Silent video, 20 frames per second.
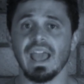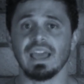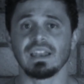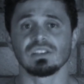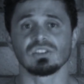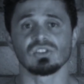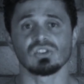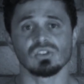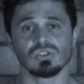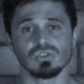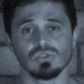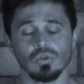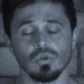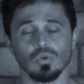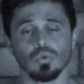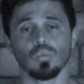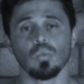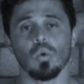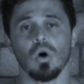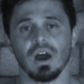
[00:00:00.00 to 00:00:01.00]
and is
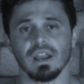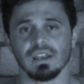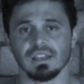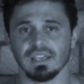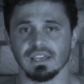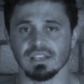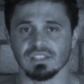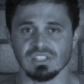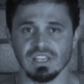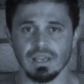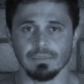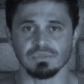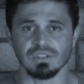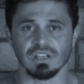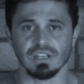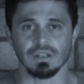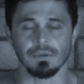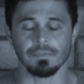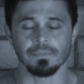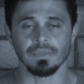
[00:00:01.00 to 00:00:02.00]
still widely
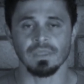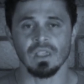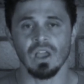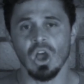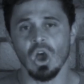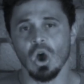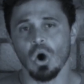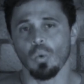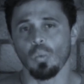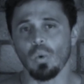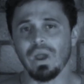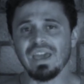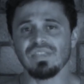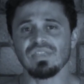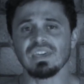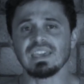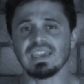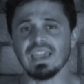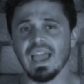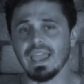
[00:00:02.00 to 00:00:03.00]
accepted. Where
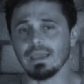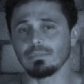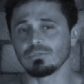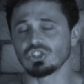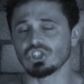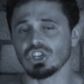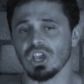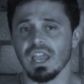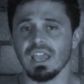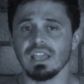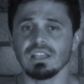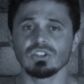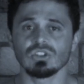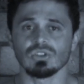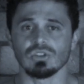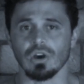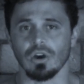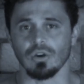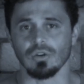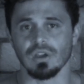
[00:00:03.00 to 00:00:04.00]
the game
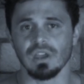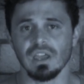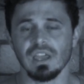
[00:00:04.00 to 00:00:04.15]
changed though